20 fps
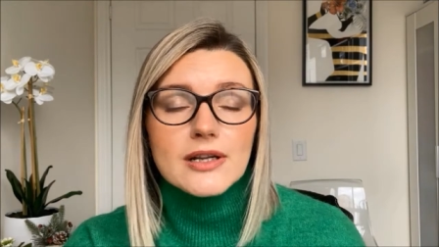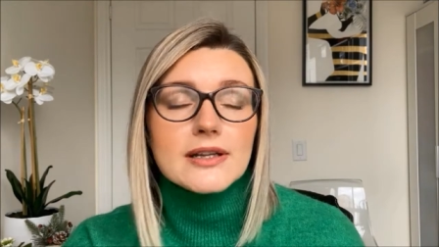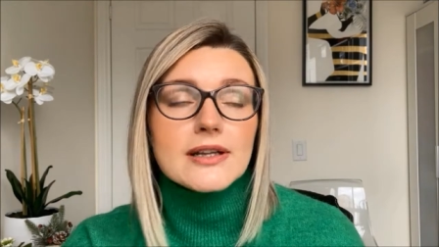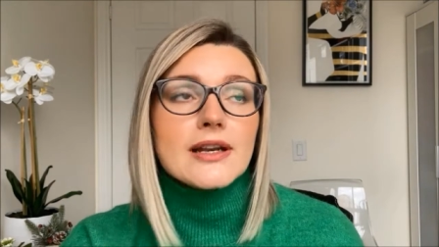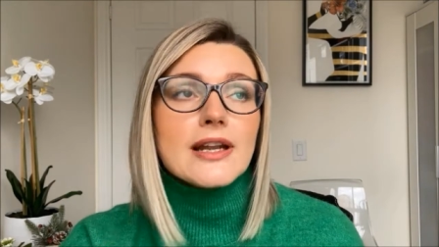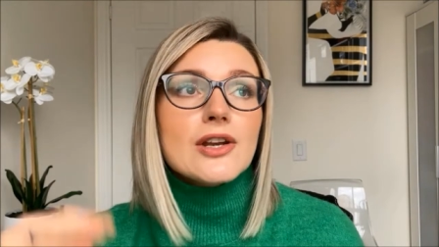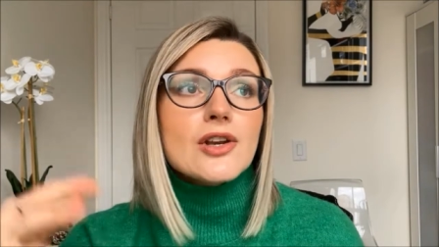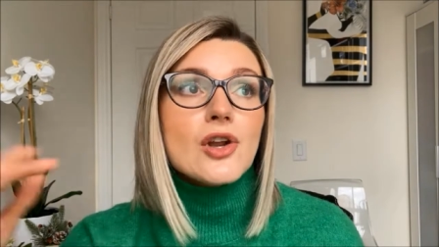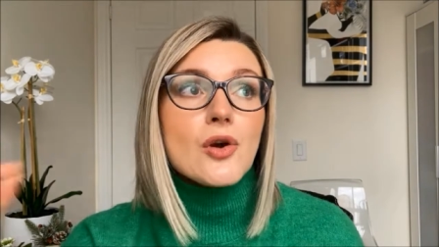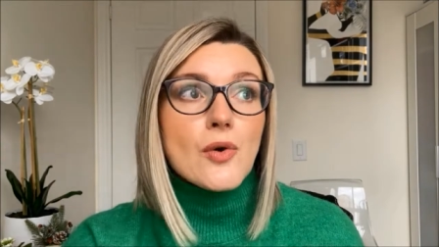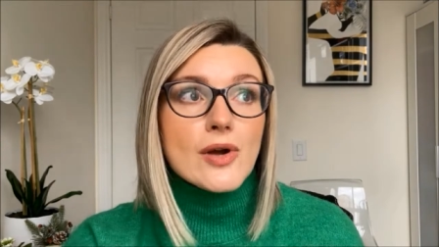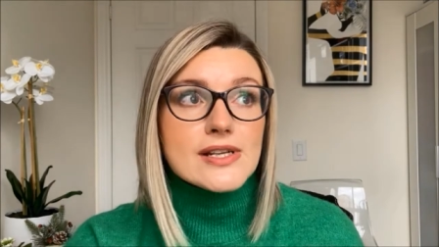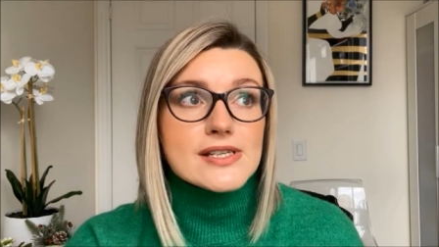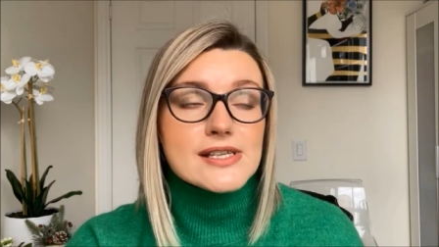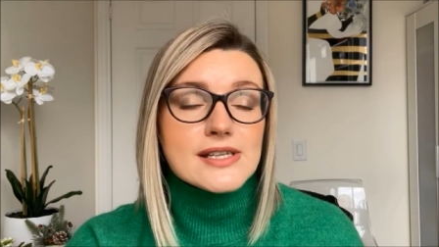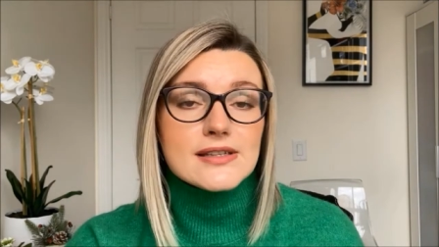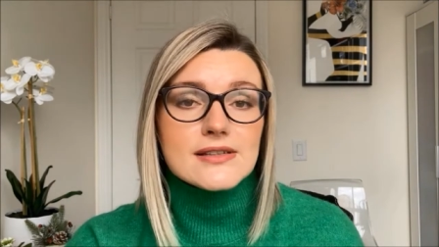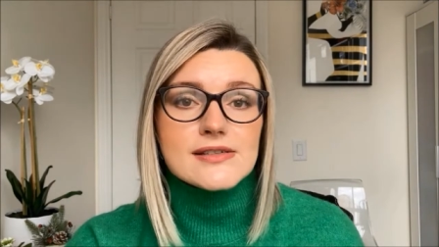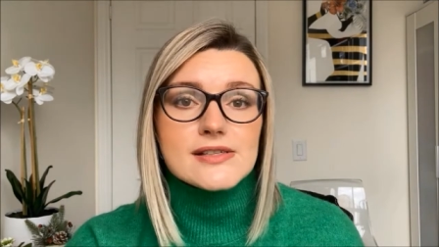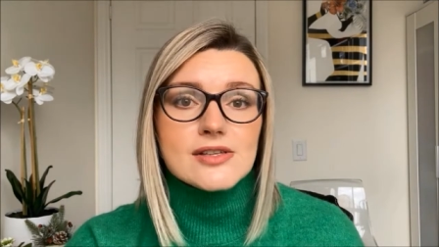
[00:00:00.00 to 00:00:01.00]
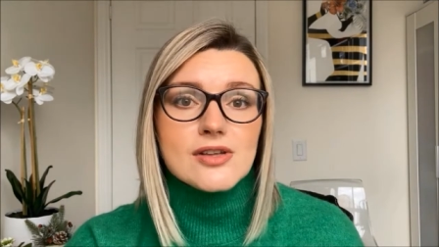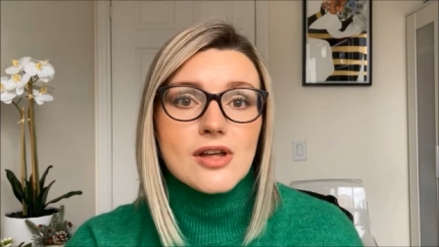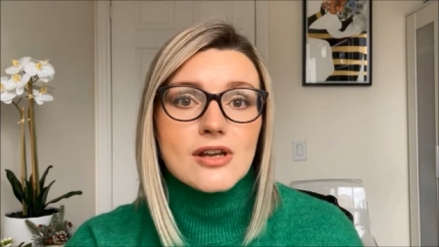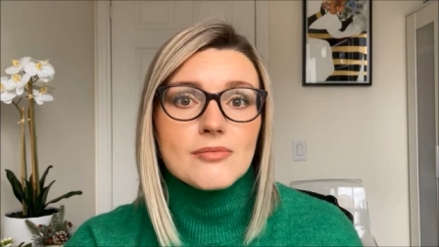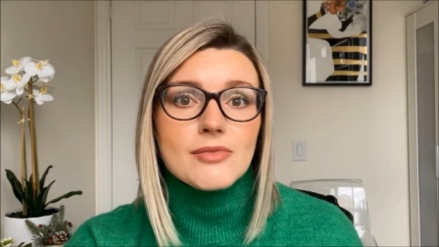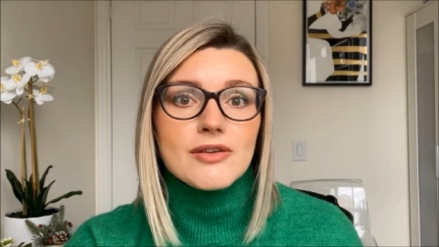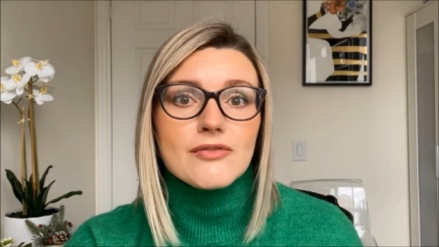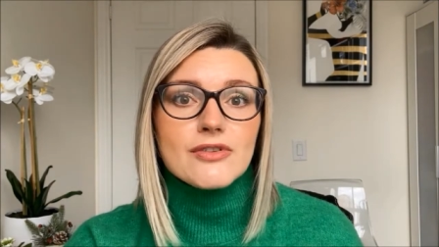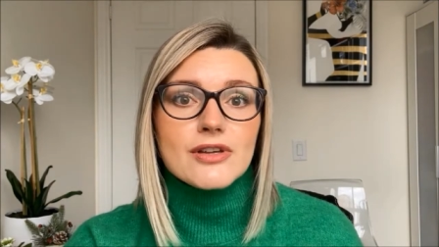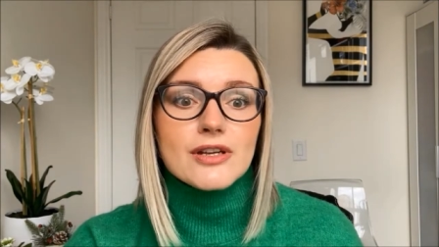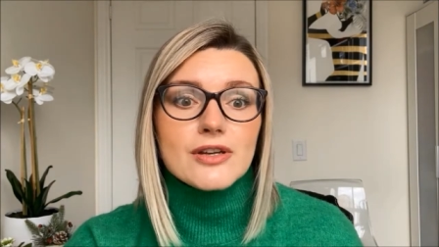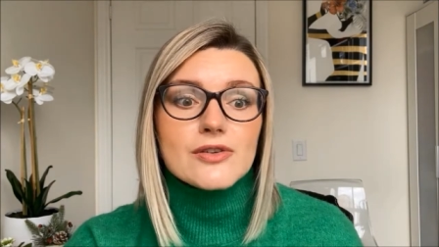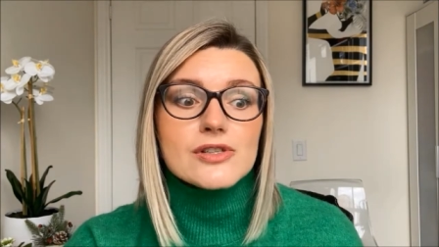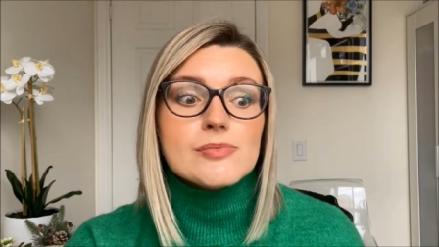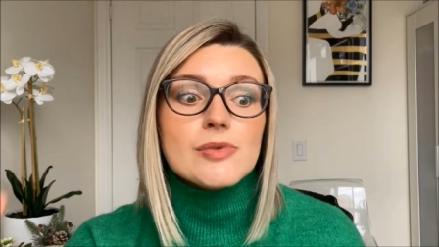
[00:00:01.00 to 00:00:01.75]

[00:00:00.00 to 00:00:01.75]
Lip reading: and I know I say this a lot in my videos,